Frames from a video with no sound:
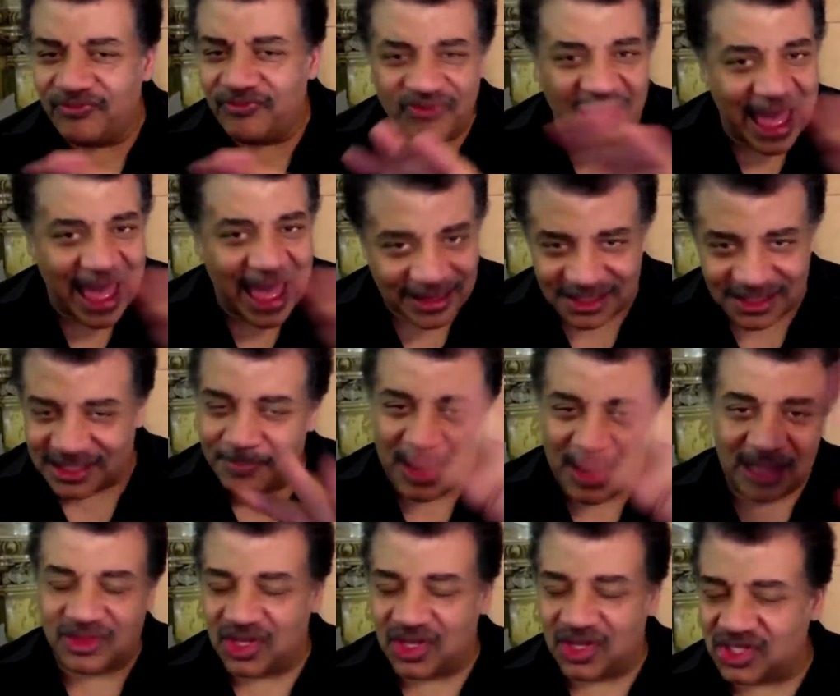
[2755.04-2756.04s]
facts
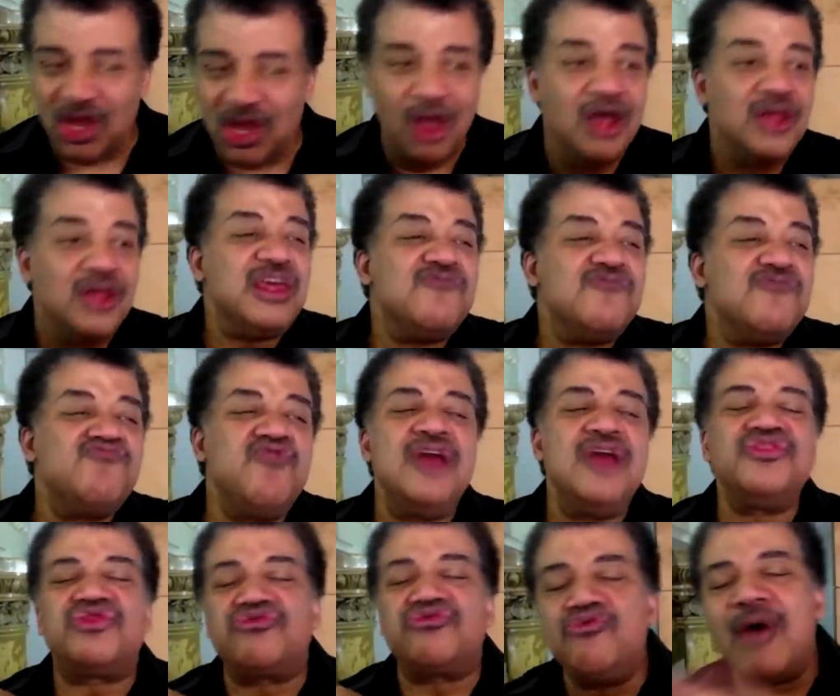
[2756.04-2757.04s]
about this that
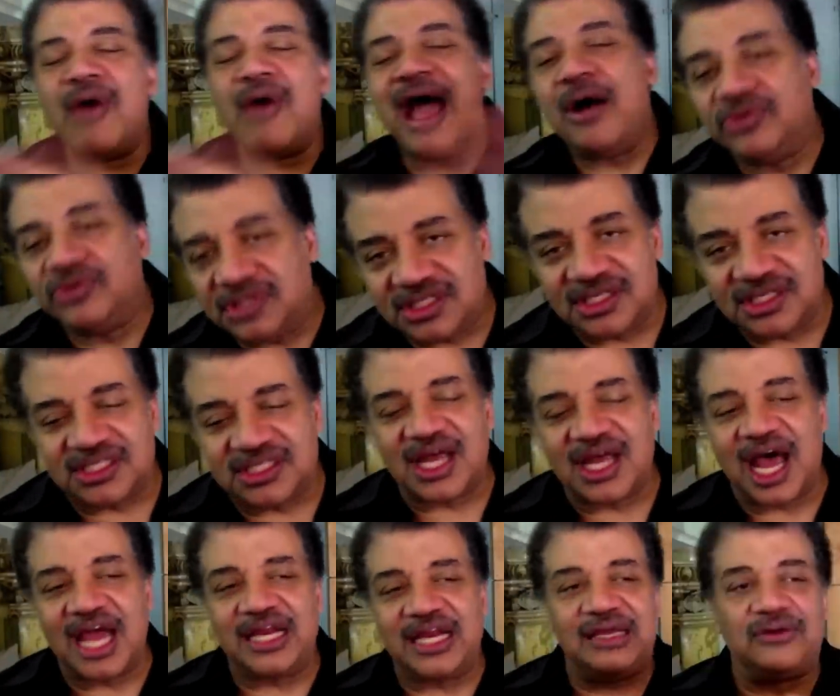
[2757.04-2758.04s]
run throughout
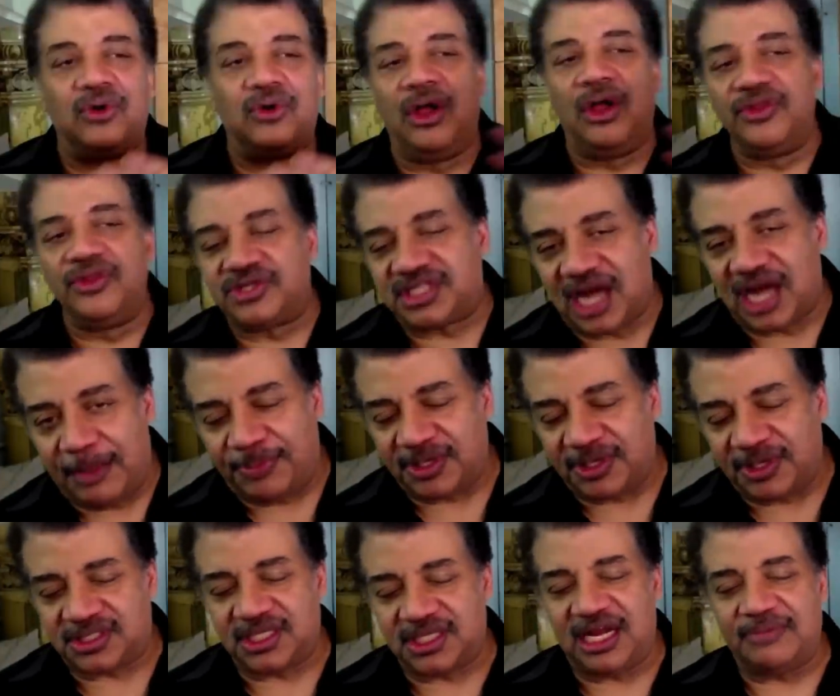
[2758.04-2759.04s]
society and all those topics
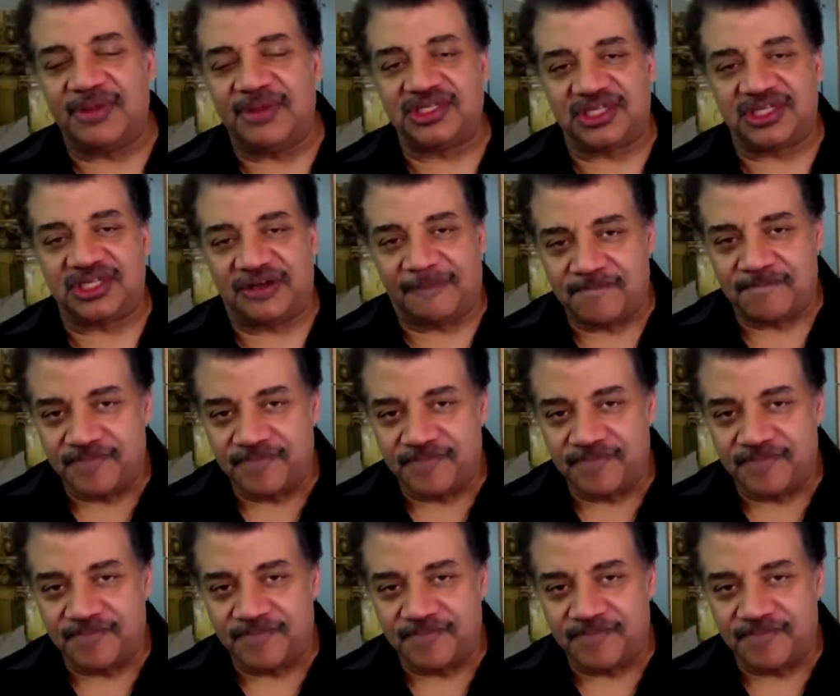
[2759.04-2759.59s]
that I mentioned.